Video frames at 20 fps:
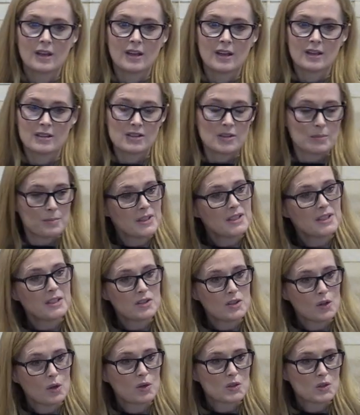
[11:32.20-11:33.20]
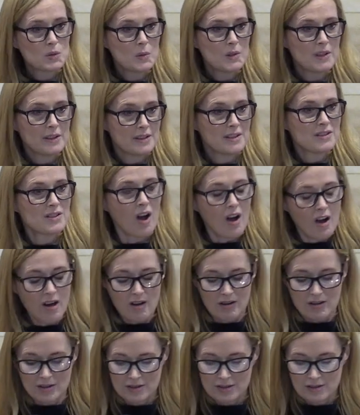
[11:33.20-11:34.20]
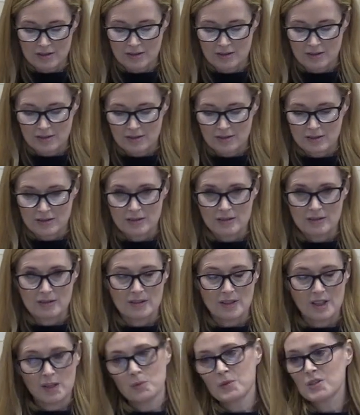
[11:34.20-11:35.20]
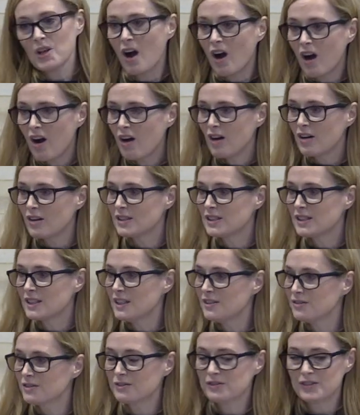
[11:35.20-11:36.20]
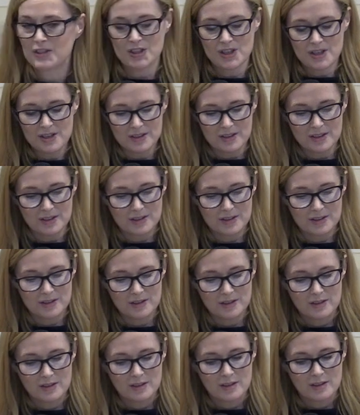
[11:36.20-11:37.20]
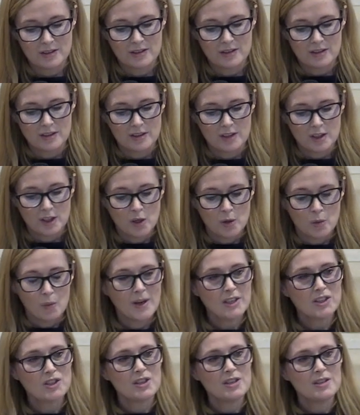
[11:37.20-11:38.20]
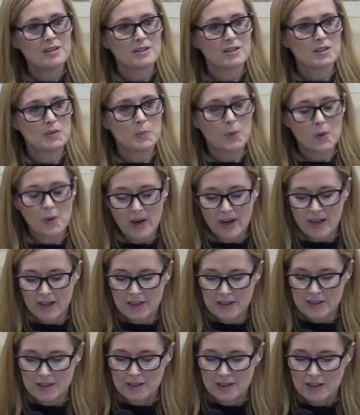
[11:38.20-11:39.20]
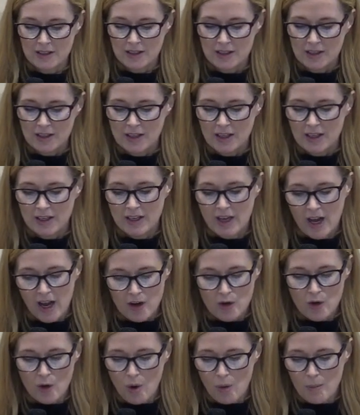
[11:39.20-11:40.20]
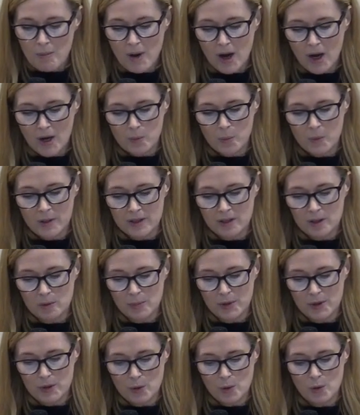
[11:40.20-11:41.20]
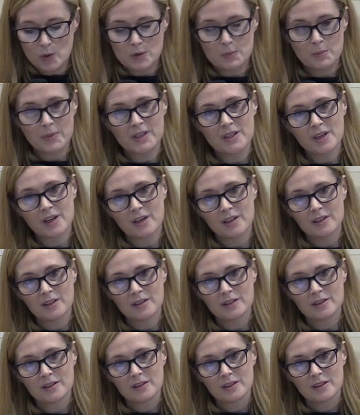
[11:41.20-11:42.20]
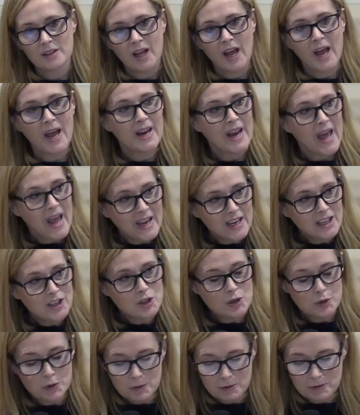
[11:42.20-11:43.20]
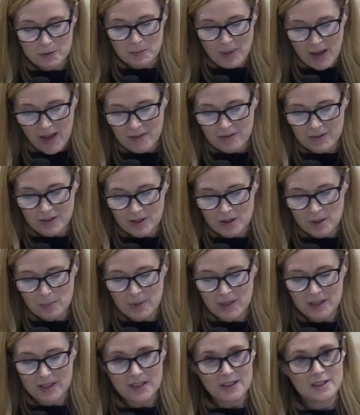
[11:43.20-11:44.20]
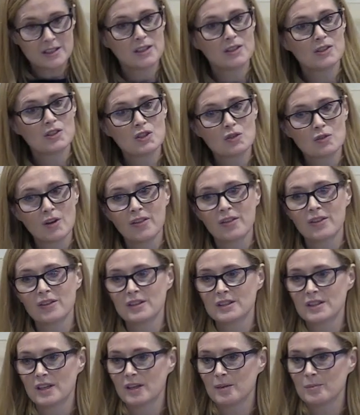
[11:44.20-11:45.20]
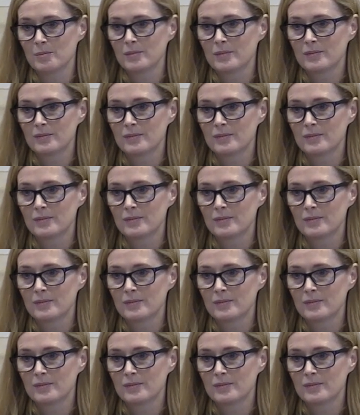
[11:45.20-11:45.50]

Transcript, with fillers: And submitting to God's will is hard. It was hard even for Jesus. When Jesus prayed, Yet not my will, but yours be done, an angel from heaven appeared and strengthened him.